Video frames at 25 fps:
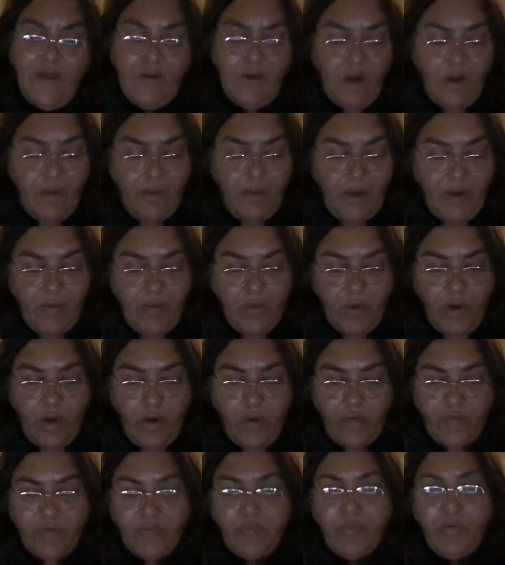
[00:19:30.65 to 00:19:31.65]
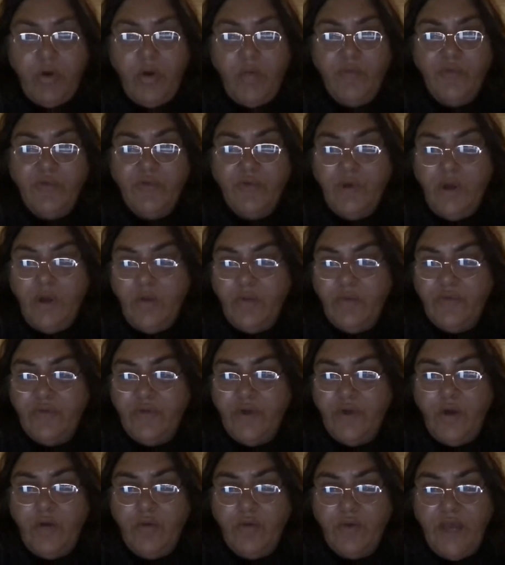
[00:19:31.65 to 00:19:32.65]
I mean, when I was in primary school, I was
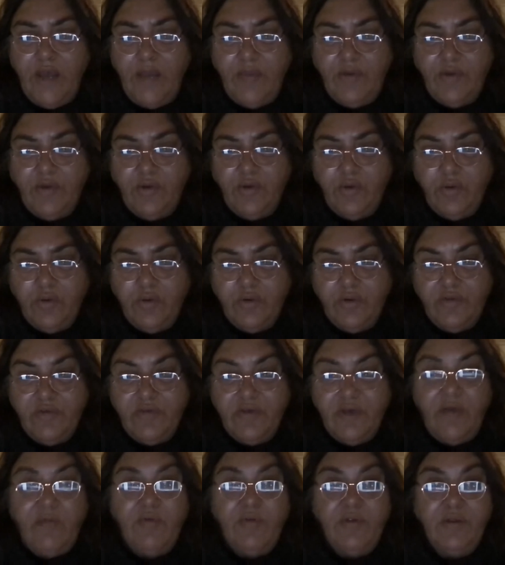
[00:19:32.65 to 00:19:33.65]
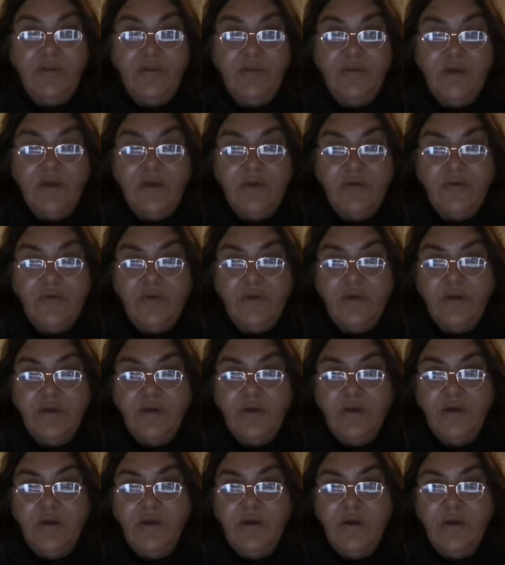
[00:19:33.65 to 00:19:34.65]
told Captain Cook discovered this country,
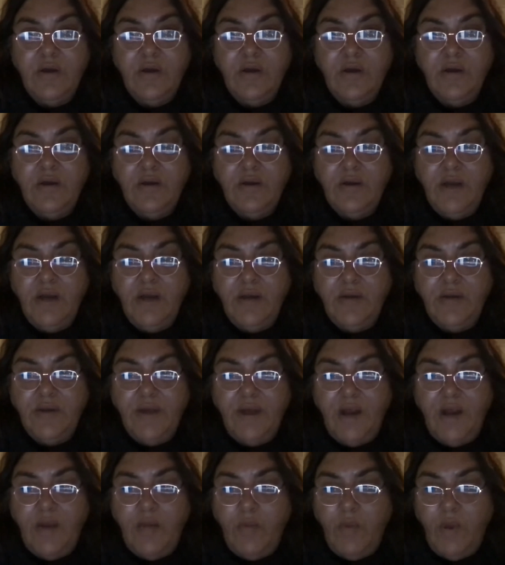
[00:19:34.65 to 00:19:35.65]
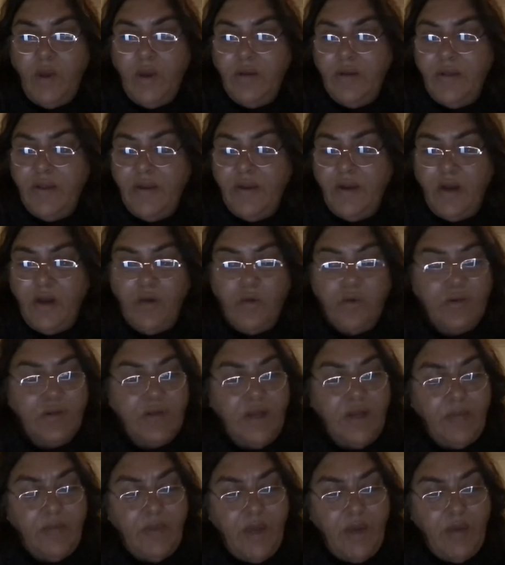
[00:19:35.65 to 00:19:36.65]
and then I looked
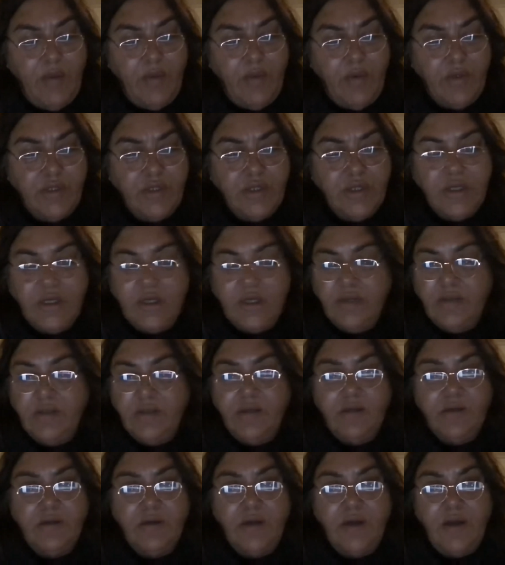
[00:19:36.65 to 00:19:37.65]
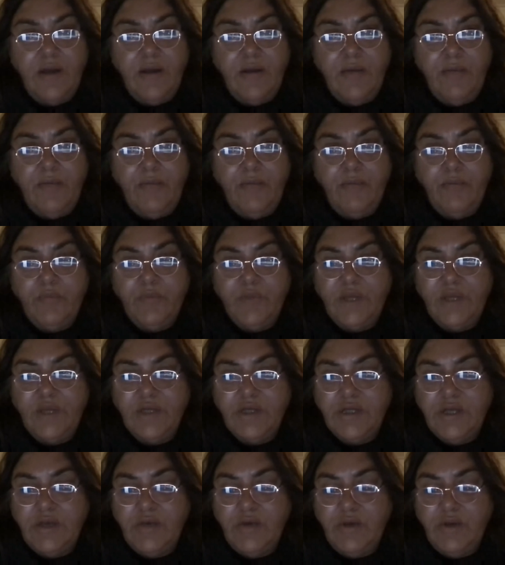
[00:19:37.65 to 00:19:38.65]
up Aborigine in the
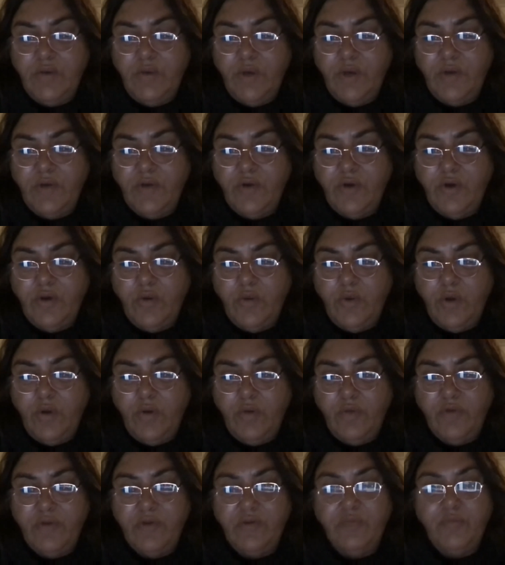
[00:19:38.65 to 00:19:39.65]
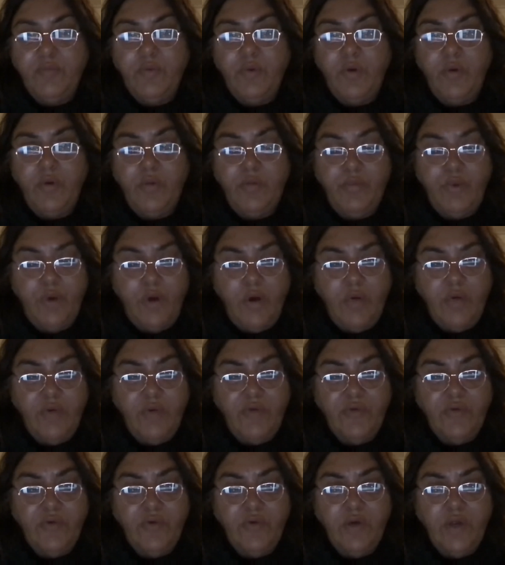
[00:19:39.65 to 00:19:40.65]
dictionary one time when I was in primary
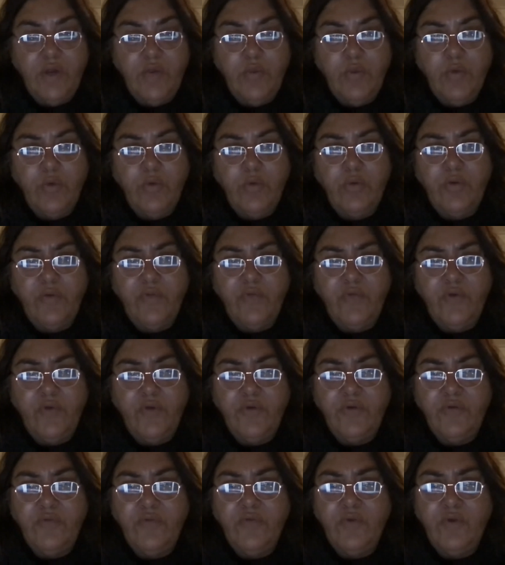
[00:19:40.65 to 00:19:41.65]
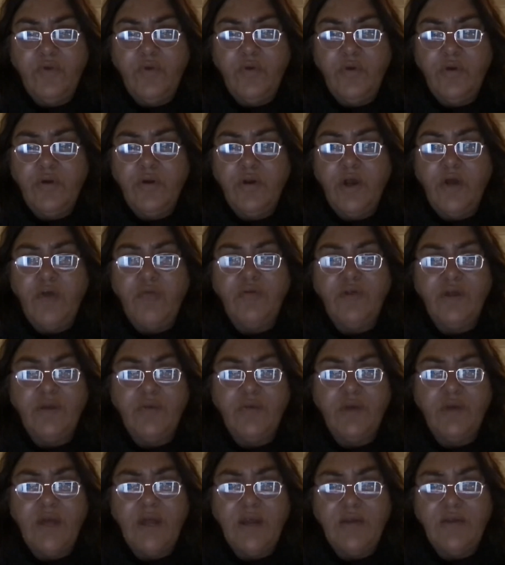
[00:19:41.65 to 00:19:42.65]
school, and we were referred to flora, closely
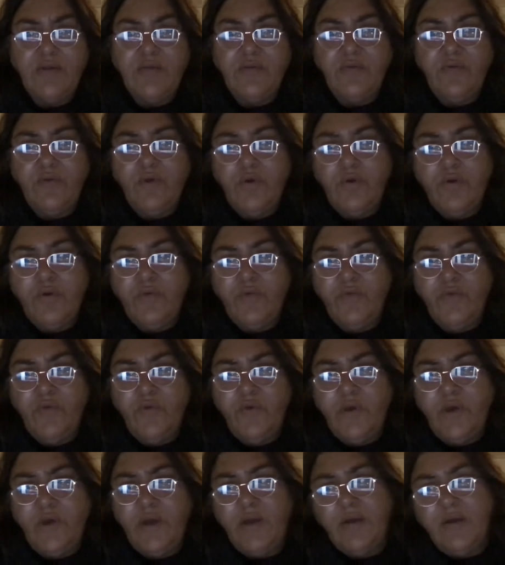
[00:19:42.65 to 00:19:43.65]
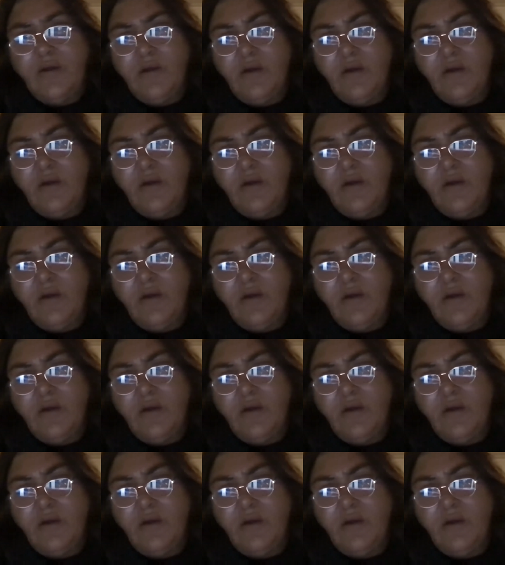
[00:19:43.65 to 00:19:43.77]
related to flora and fauna.